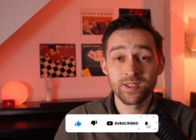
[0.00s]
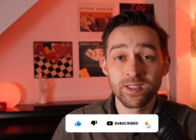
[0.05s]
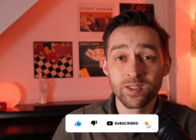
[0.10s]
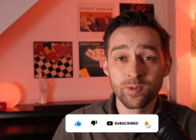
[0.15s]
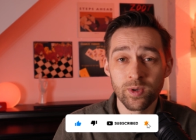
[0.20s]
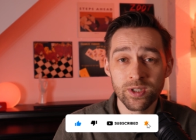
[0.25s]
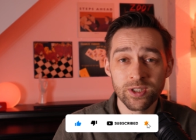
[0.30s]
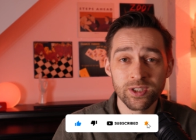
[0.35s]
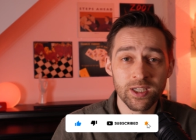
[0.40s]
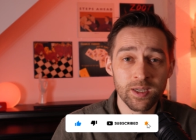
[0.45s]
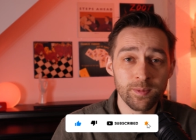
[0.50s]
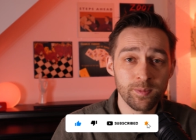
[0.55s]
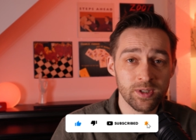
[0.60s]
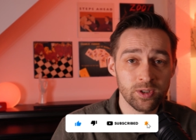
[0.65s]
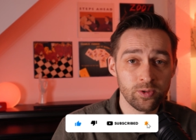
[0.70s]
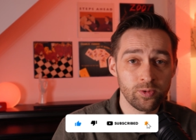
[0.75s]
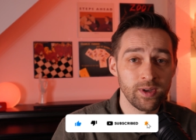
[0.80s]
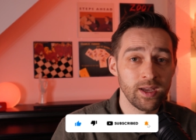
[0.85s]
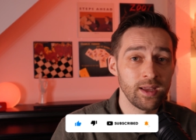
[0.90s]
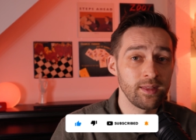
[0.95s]
switching
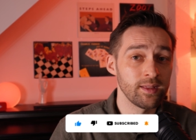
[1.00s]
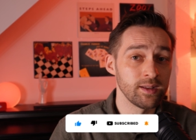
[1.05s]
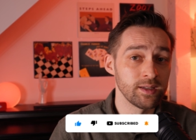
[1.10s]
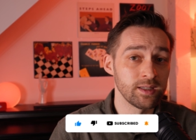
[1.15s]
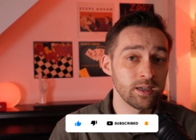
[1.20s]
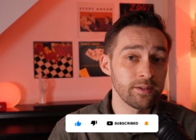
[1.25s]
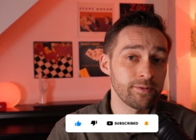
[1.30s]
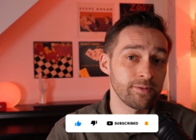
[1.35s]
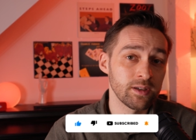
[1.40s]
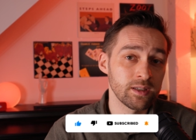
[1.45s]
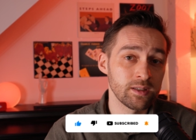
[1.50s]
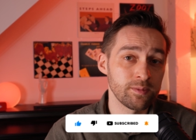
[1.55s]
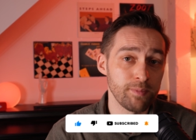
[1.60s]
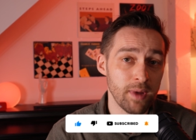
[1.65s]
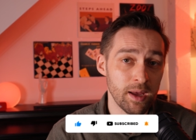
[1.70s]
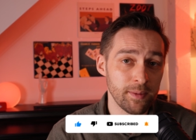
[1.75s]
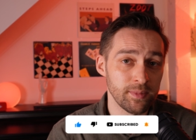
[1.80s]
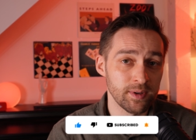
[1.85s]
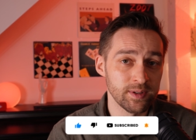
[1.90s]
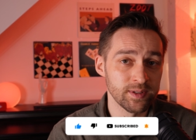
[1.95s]
between the different
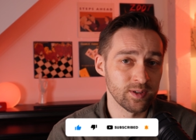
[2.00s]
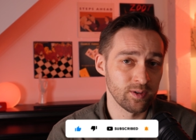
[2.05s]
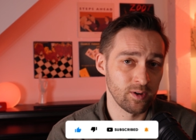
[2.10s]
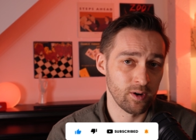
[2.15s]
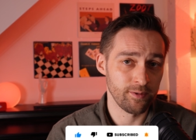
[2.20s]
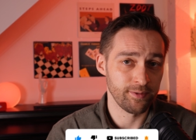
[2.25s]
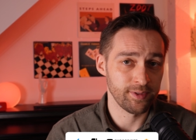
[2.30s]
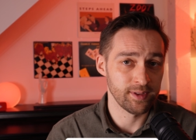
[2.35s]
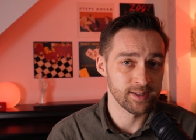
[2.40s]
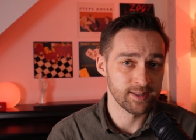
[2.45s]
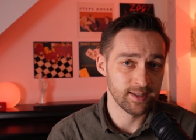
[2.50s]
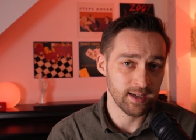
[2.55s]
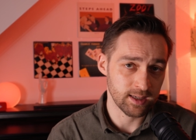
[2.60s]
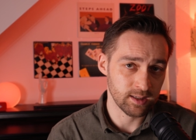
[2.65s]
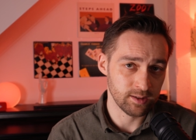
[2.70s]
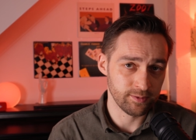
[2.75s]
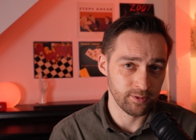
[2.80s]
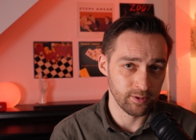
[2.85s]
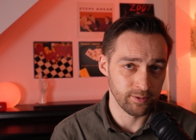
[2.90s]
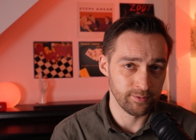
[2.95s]
members of the
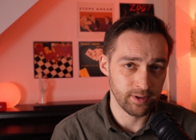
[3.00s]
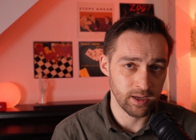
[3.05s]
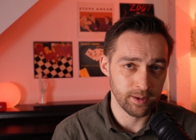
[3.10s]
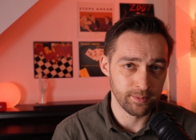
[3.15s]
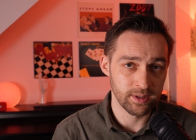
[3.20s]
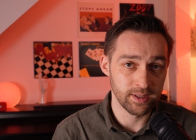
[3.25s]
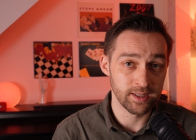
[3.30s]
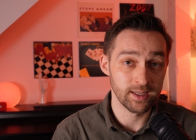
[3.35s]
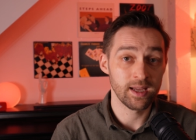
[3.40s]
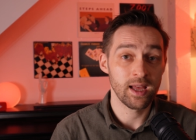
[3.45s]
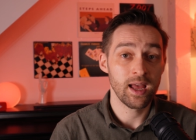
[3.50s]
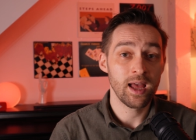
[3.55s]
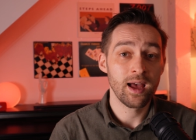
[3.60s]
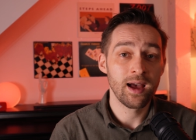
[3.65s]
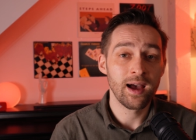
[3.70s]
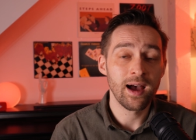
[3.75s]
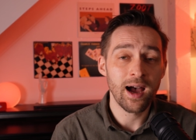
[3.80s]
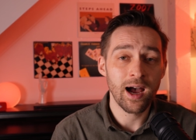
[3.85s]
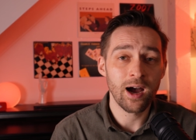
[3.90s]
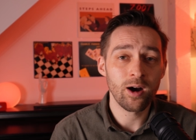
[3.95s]
saxophone family.
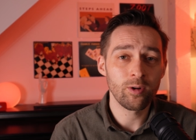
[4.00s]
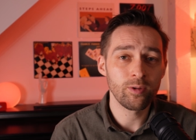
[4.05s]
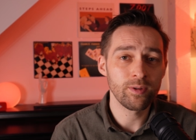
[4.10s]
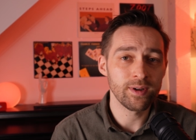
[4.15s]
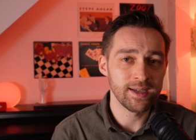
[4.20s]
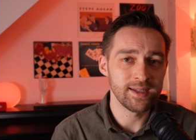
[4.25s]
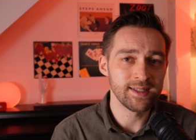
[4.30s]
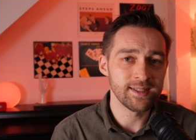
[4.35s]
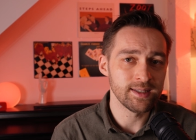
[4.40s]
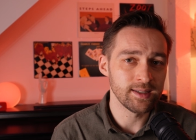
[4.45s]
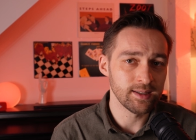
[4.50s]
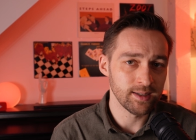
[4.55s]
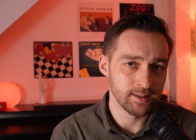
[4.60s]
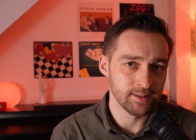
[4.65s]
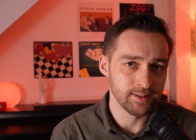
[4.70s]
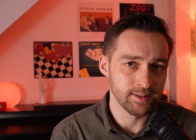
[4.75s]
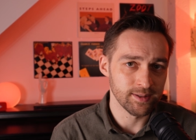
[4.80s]
How easy is